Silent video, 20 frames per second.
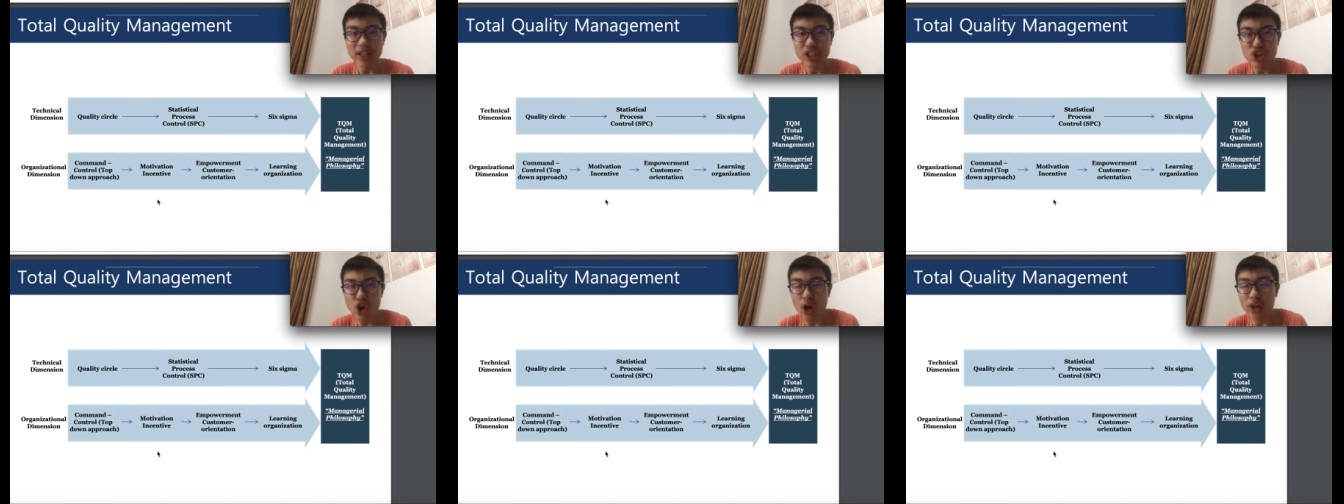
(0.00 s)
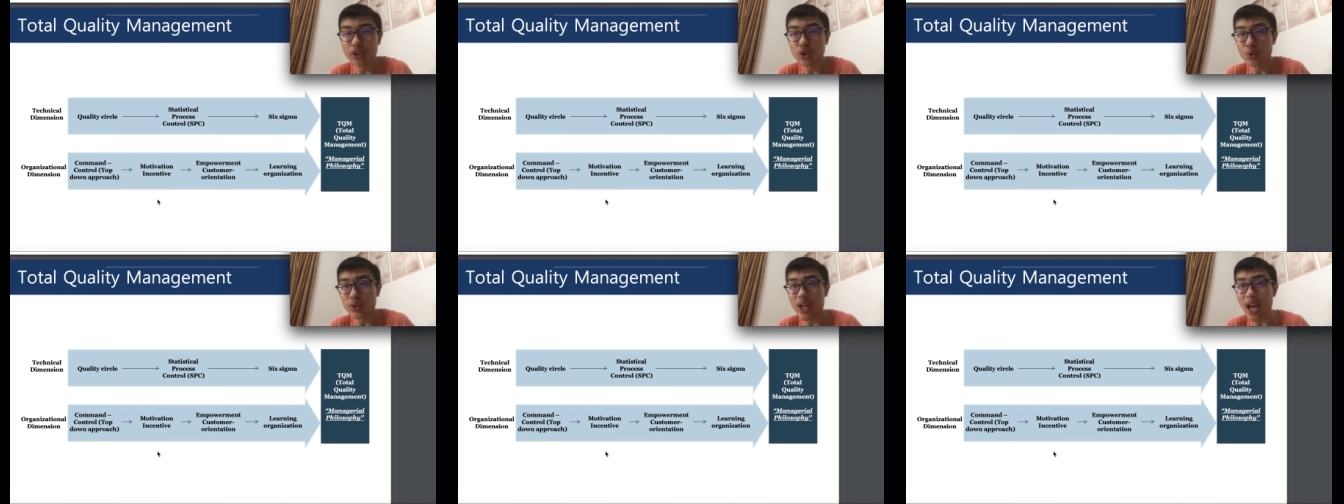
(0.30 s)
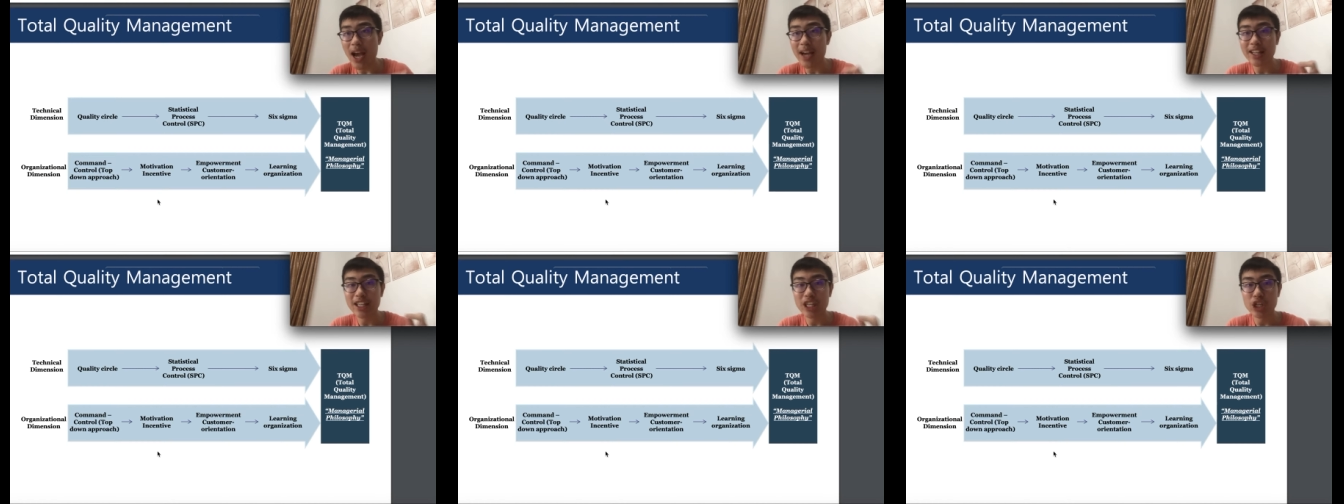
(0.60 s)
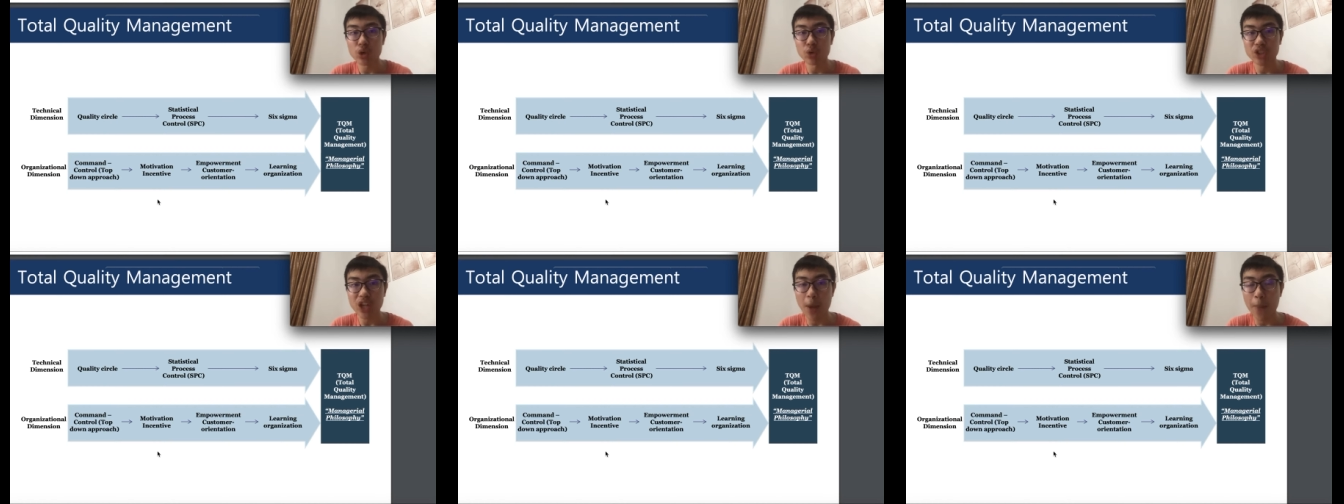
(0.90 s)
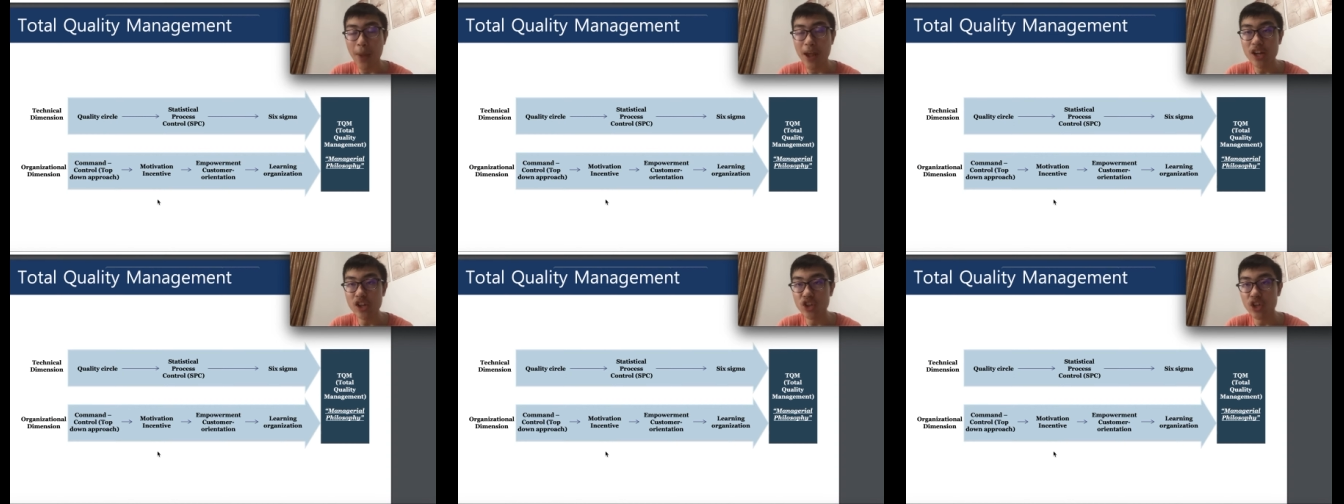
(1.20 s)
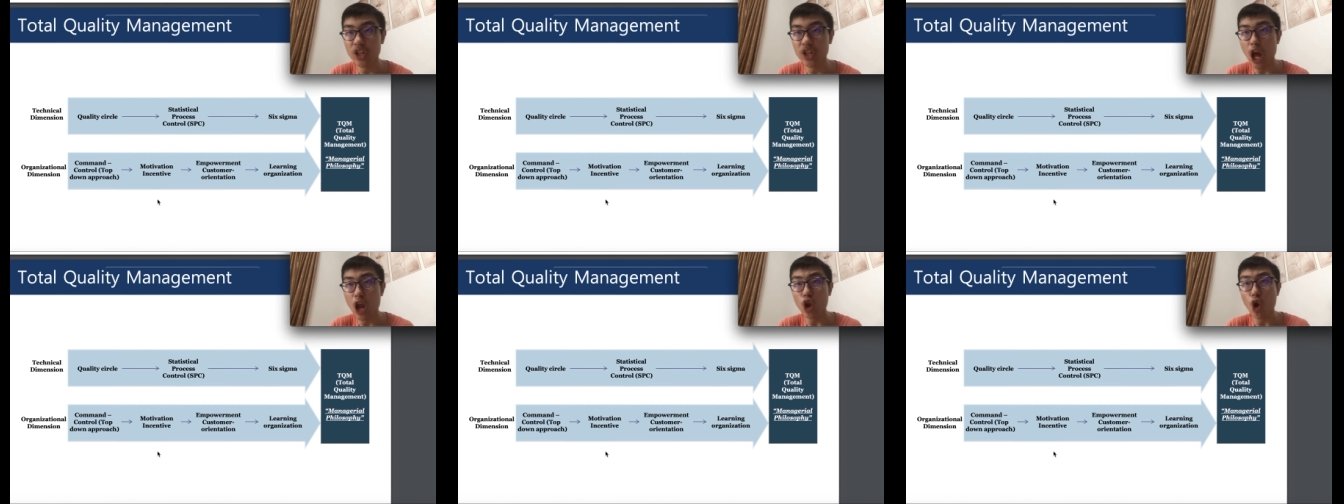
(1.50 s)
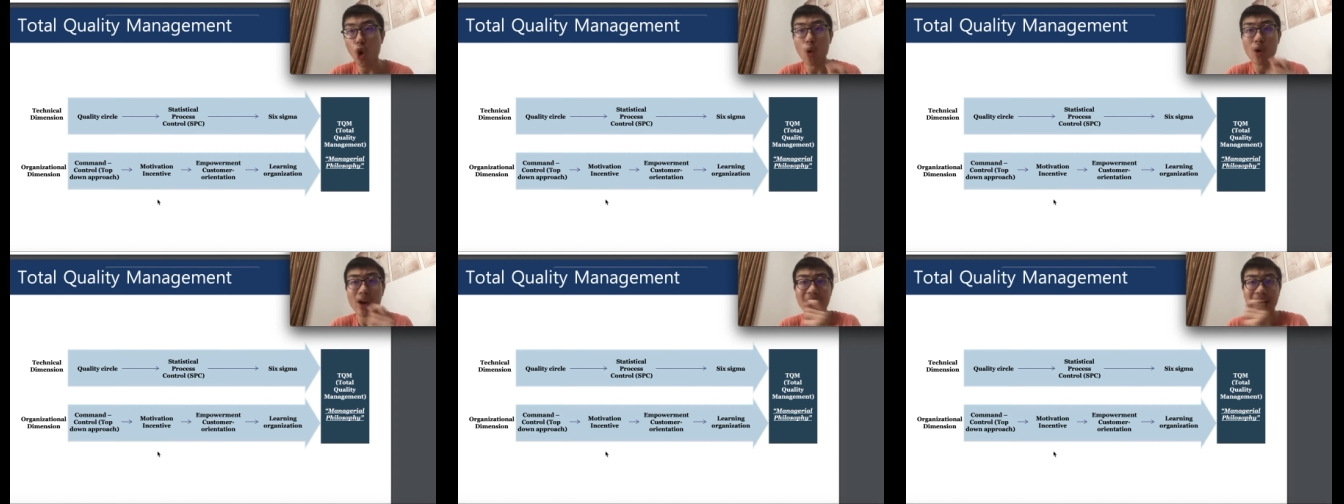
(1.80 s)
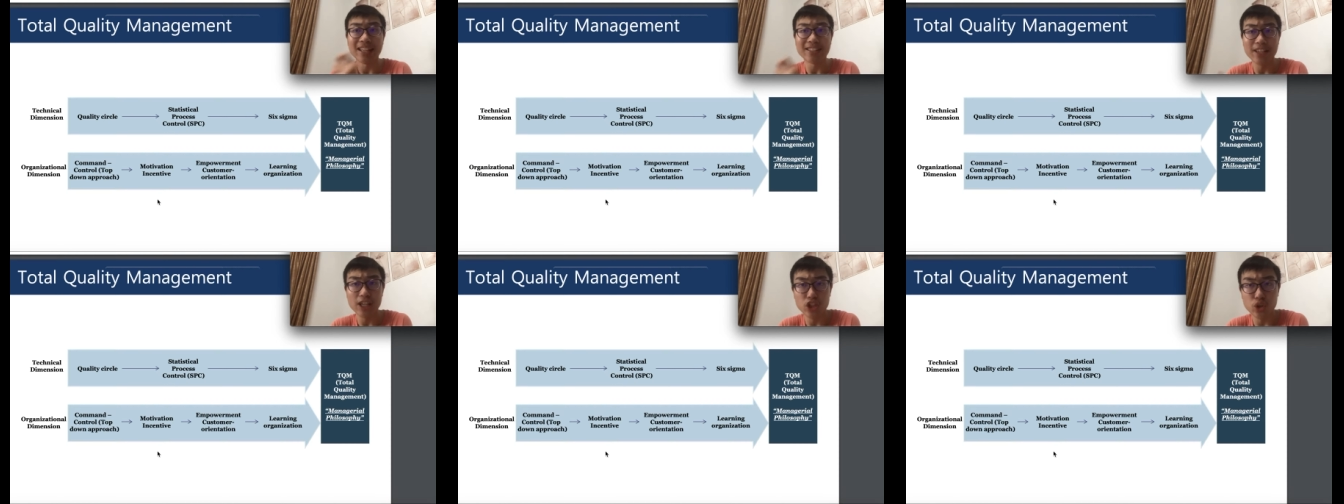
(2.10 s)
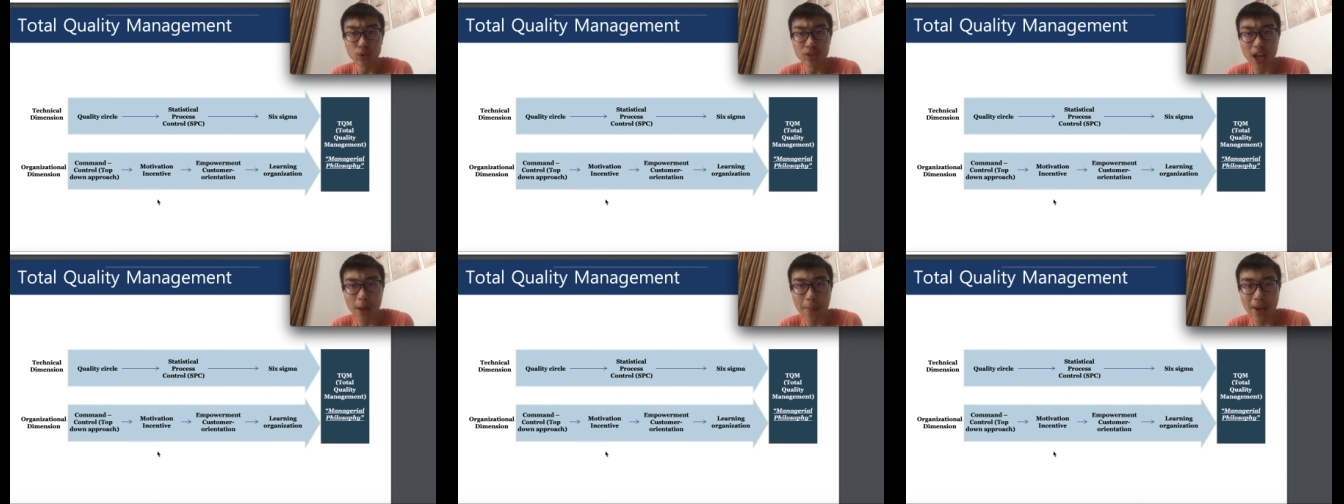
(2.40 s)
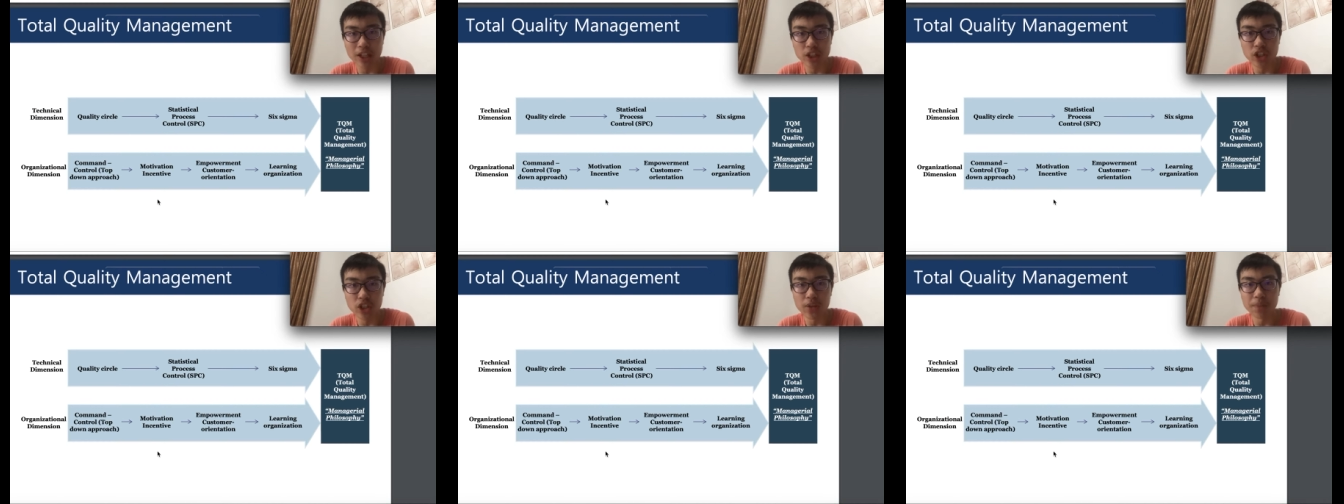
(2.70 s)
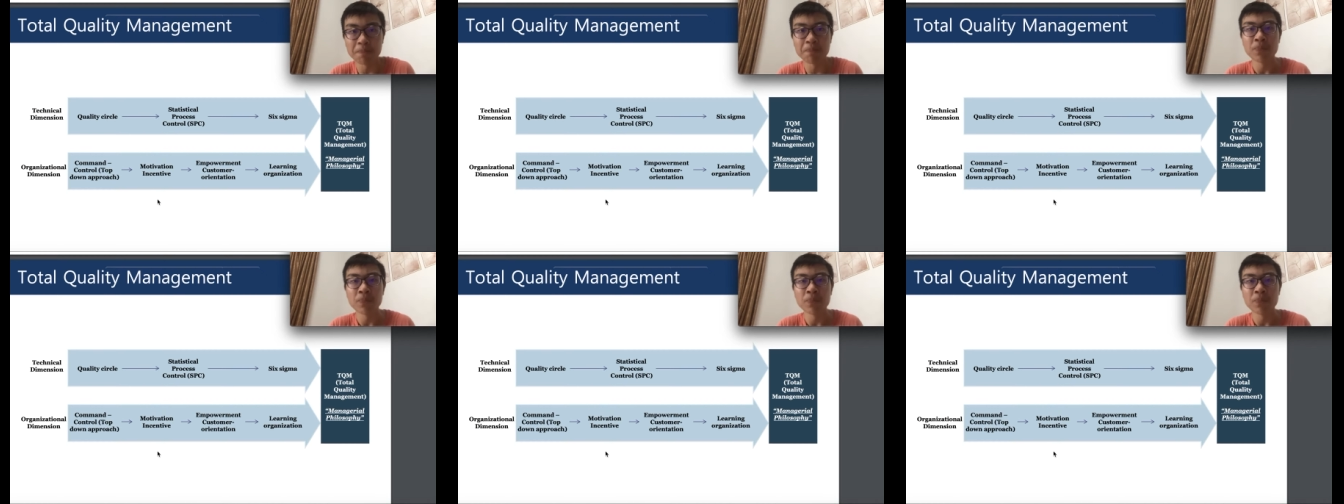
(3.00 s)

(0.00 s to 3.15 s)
down into technical dimension and organizational dimension.